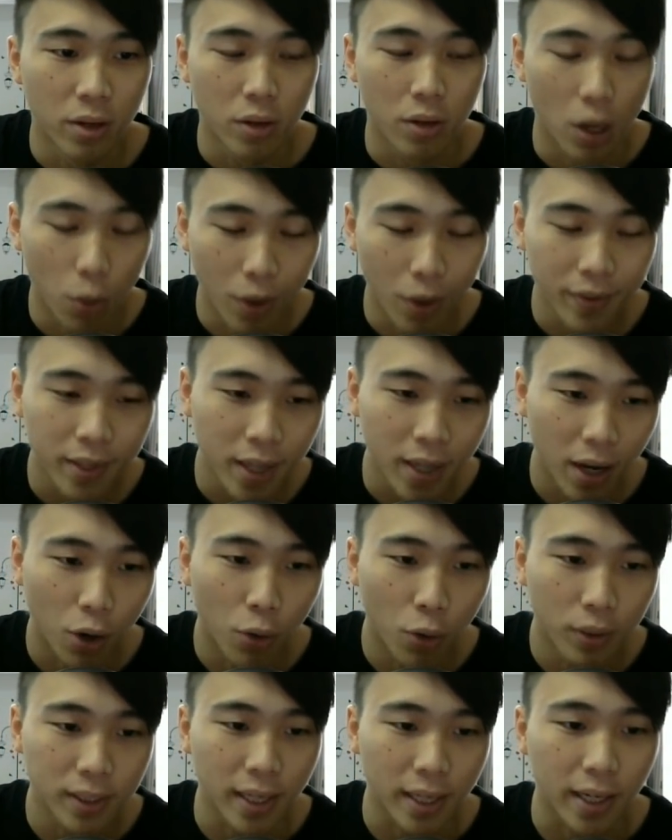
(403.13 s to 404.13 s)
One thing I
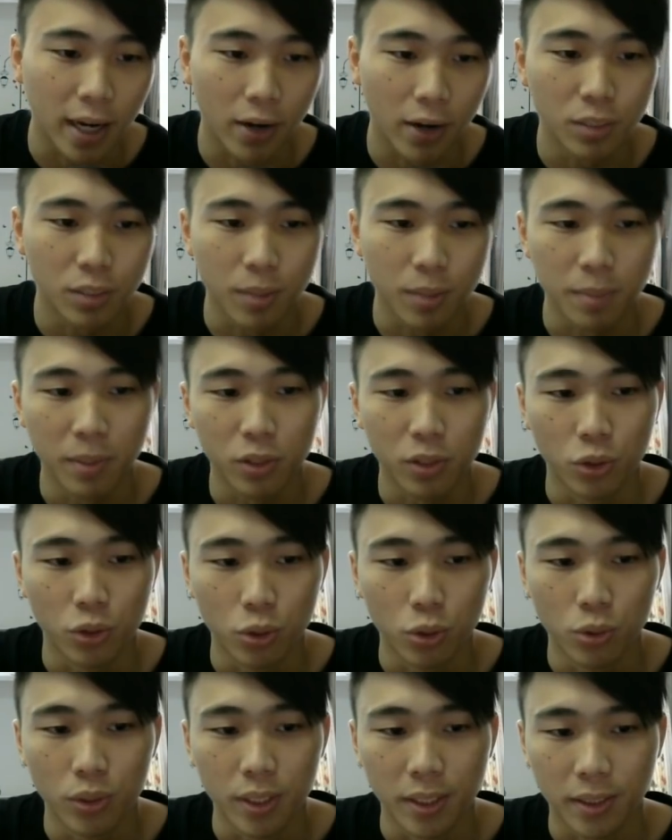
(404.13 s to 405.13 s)
always encourage people to
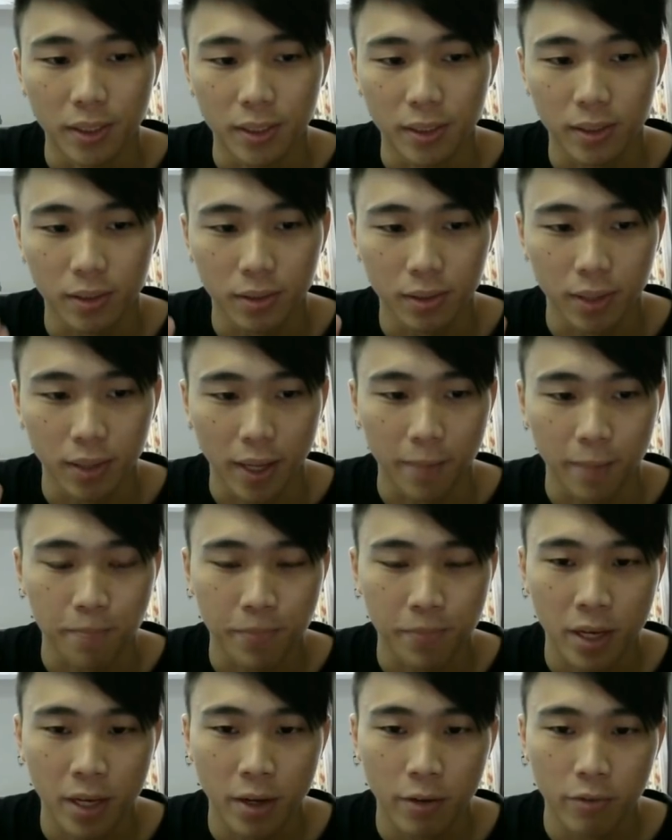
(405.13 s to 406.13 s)
do is that
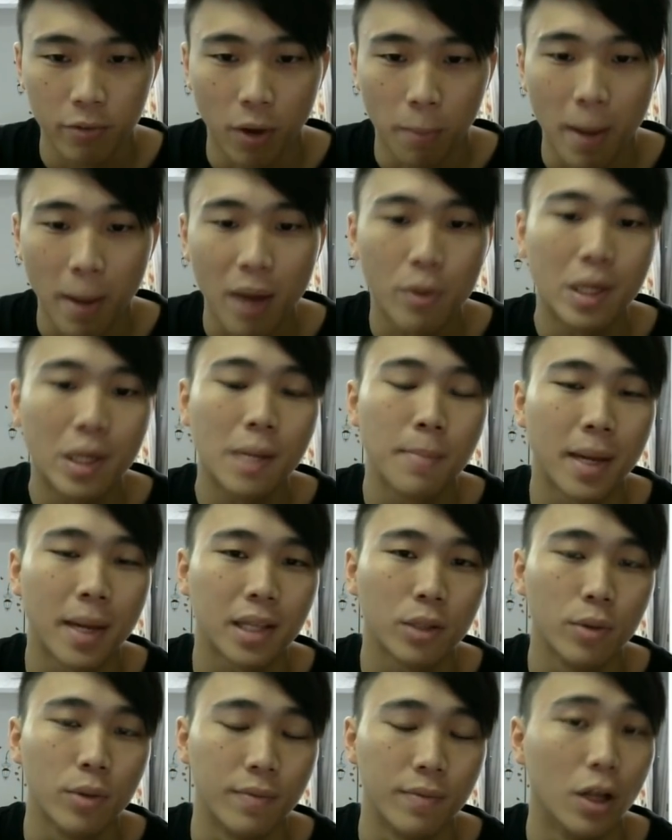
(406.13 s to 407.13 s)
for bi-weekly
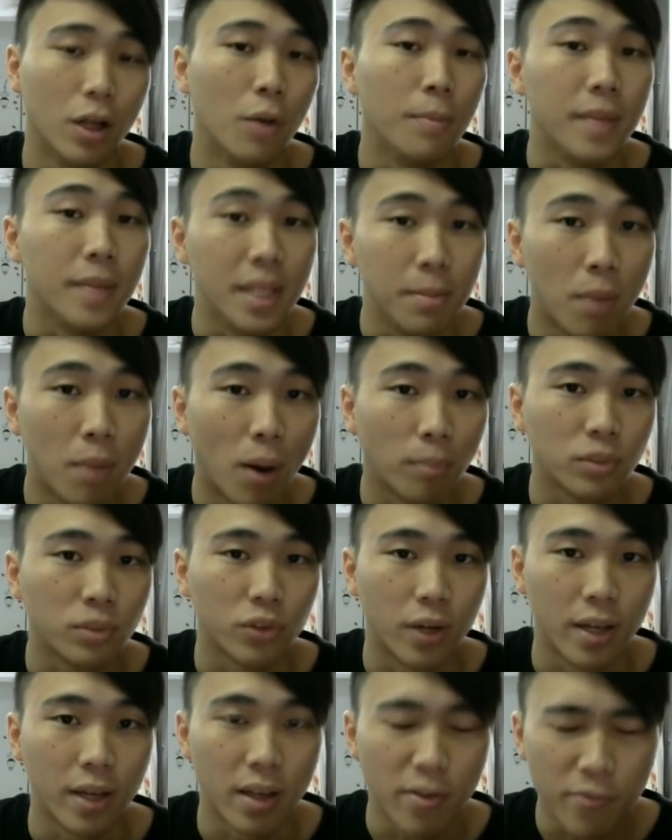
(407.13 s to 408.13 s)
battle with a lot of mini mobs,
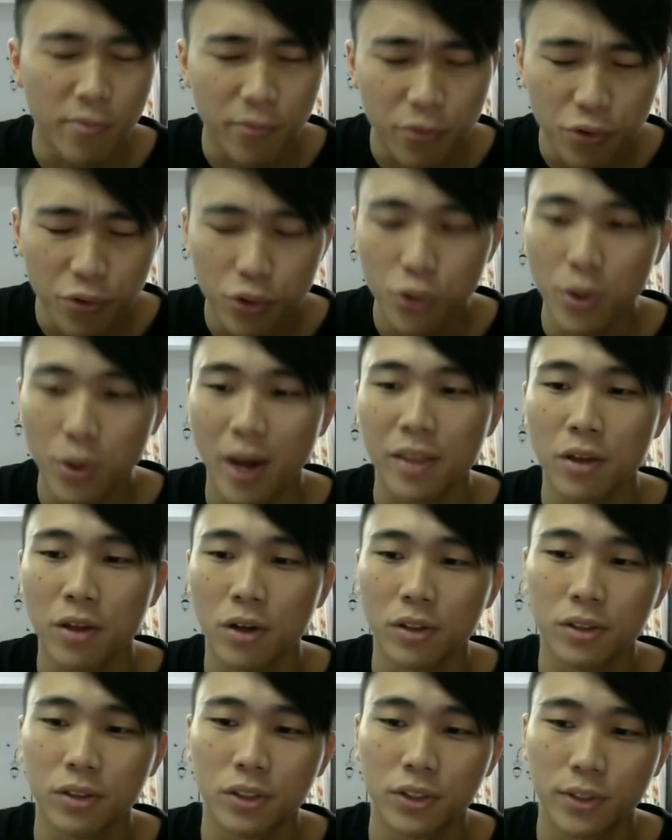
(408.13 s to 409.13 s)
right, if you are
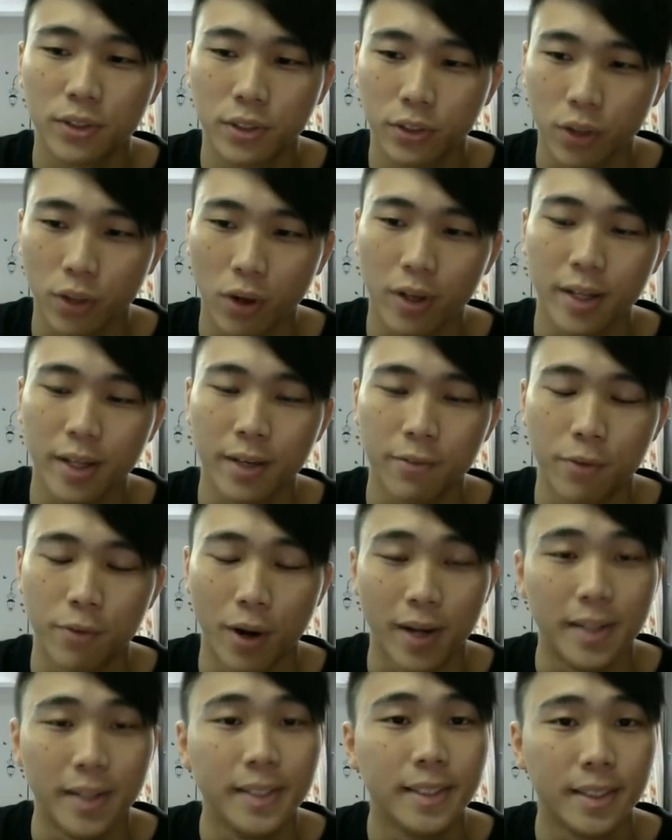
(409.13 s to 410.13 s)
not stalling for
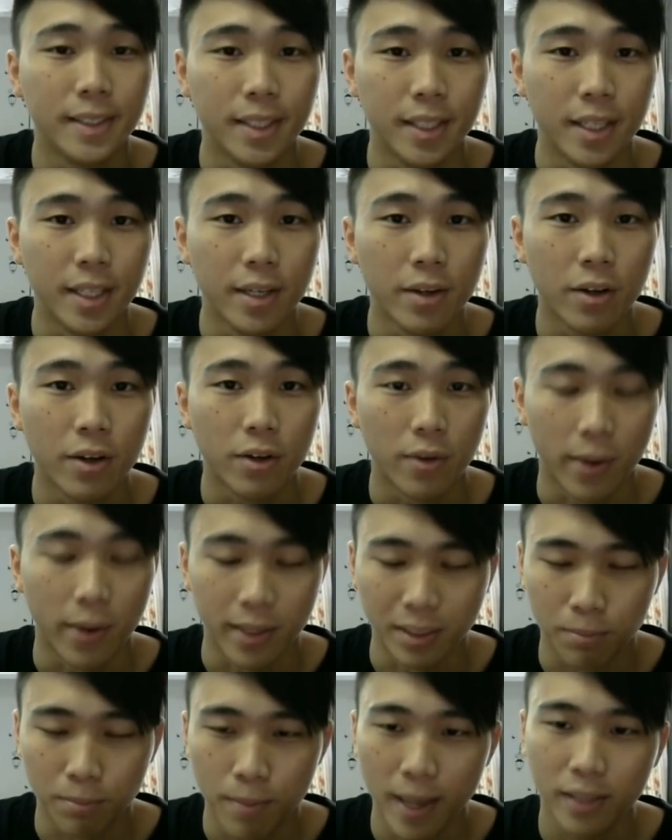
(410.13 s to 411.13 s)
any CD, right,
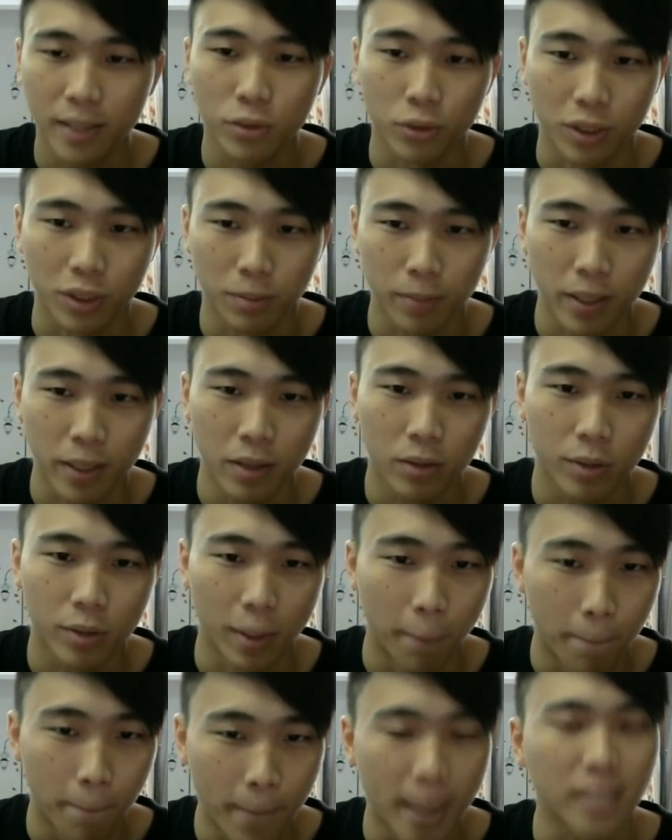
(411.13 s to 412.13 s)
it's best to spin to the
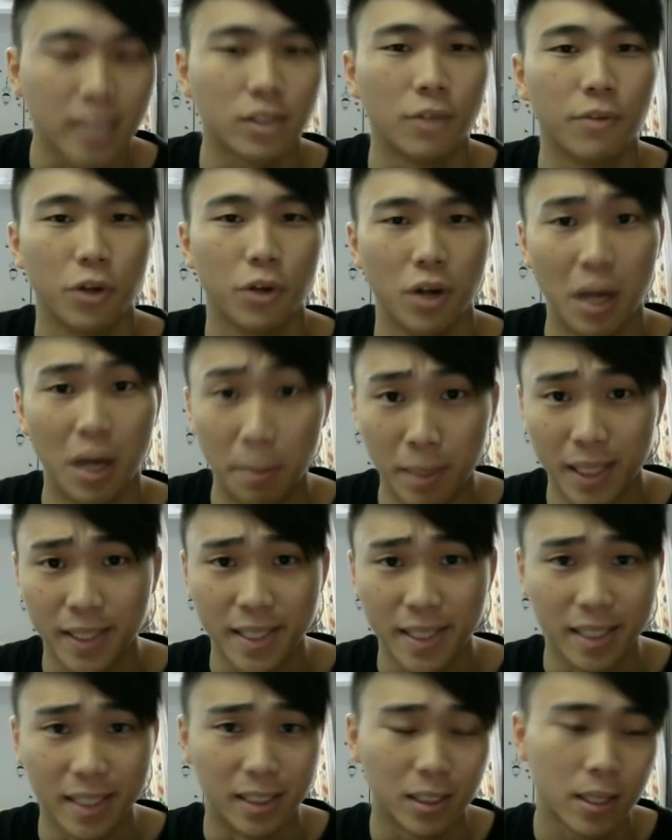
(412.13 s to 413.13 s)
best of your
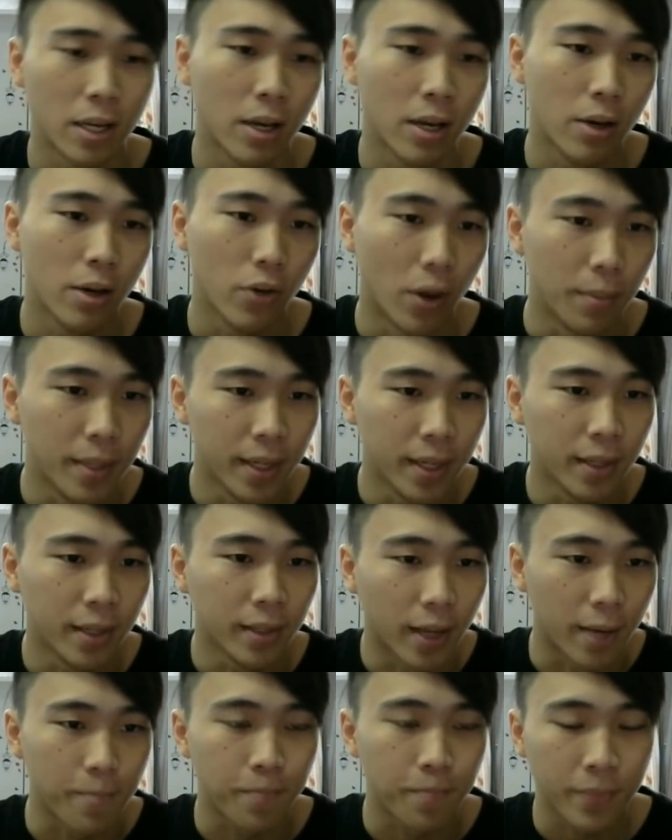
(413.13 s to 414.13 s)
abilities, right, meaning
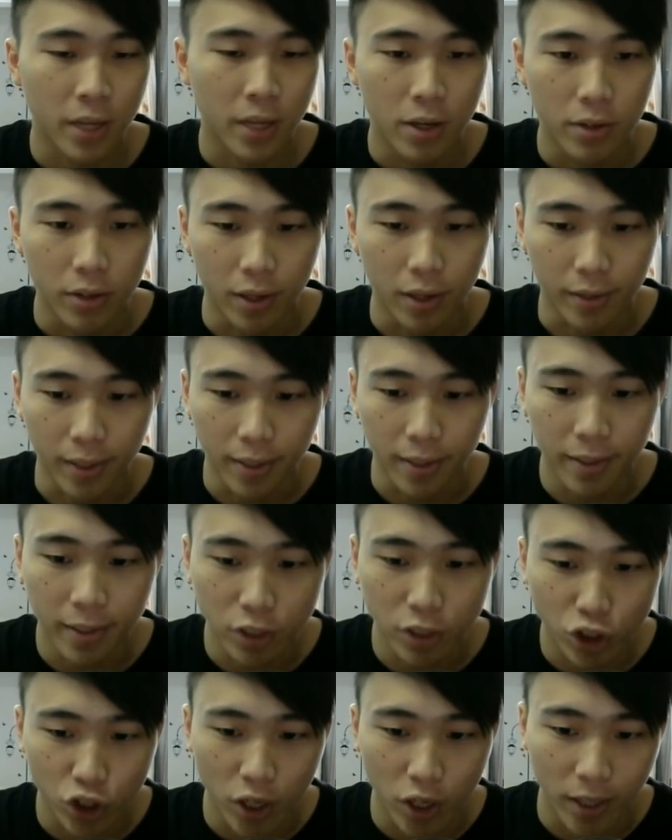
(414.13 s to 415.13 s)
that you're taking
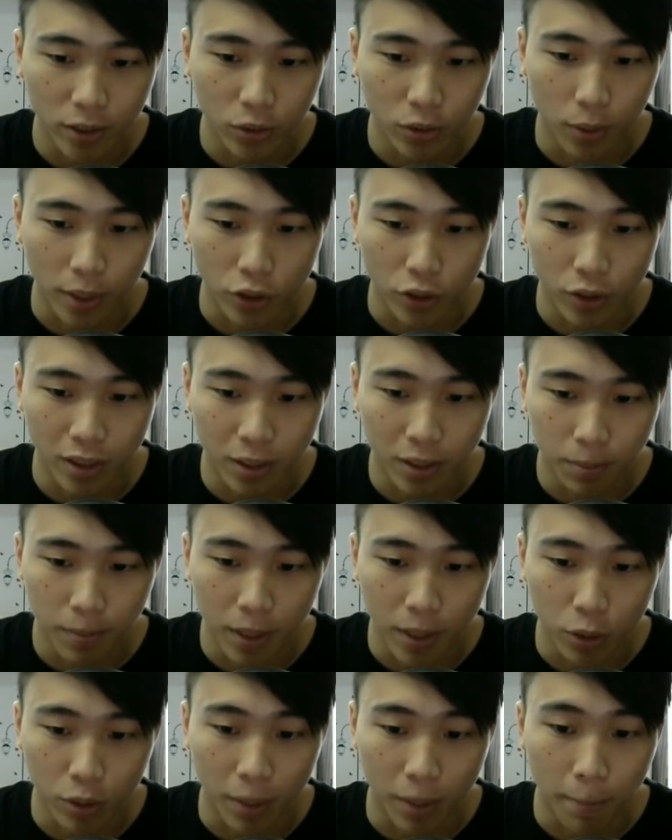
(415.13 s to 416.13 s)
this chance to actually
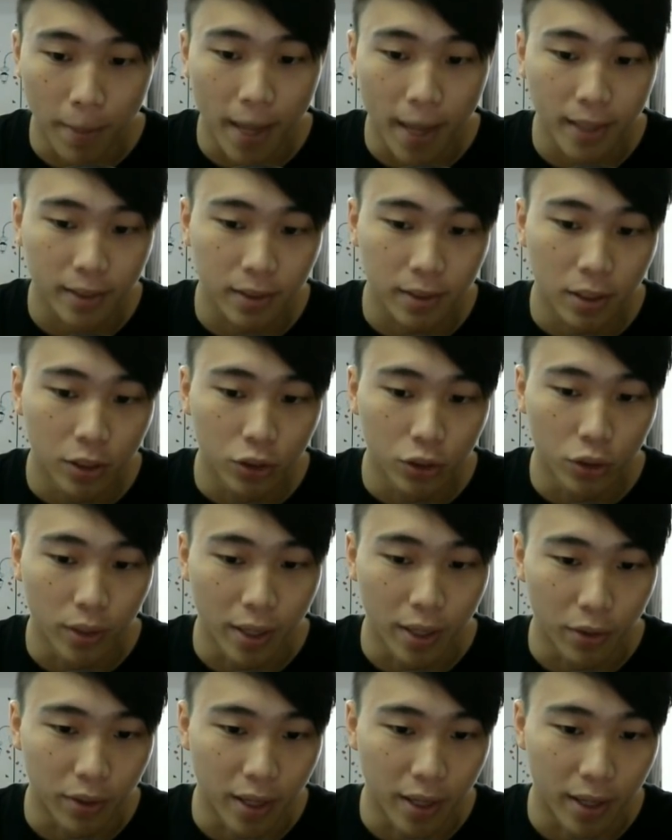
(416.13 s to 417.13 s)
spin to the best so
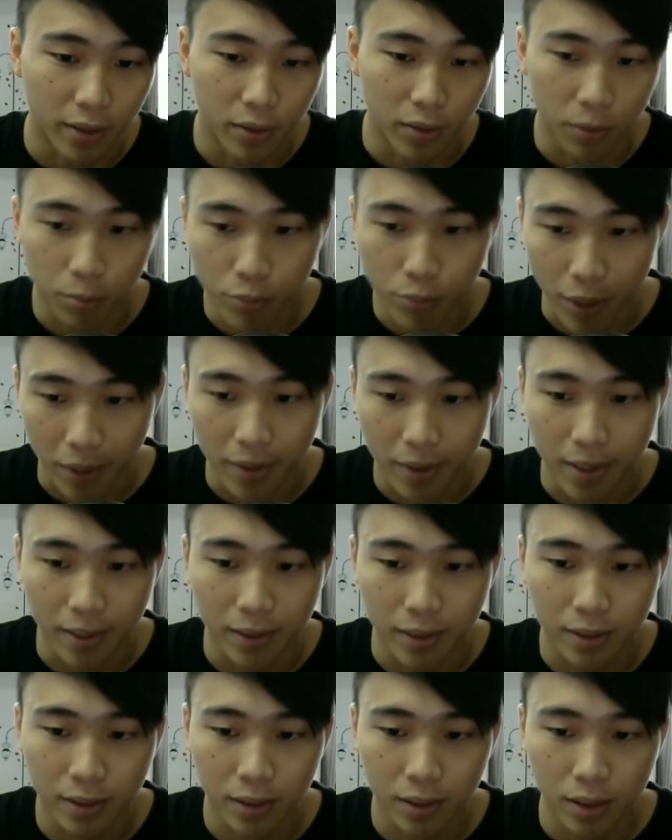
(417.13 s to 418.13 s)
that you can
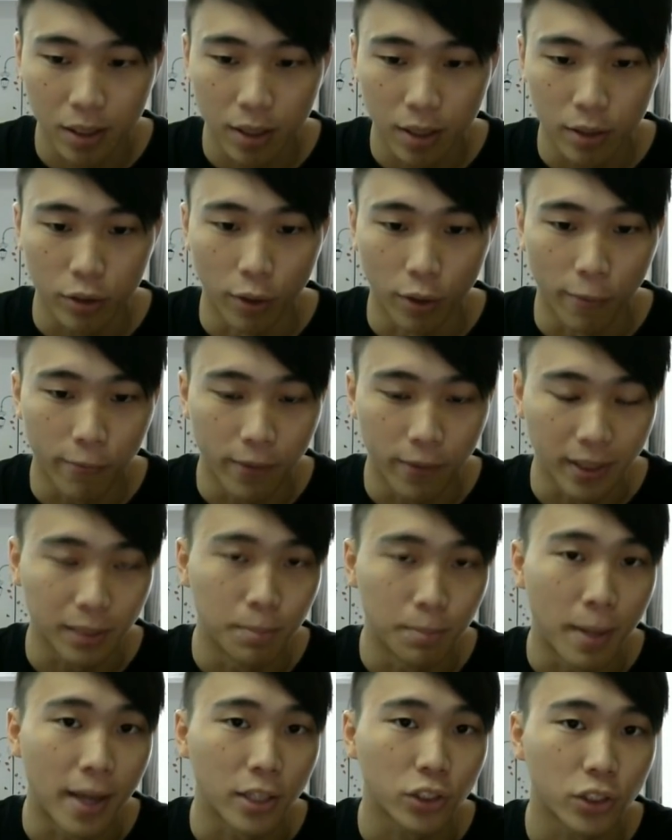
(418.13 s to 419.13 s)
practice your first
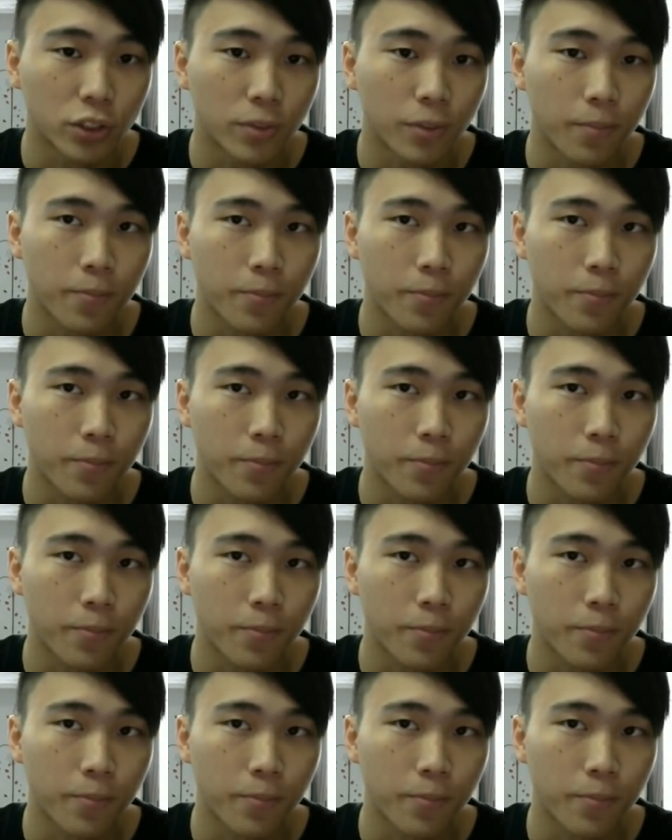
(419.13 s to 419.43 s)
batch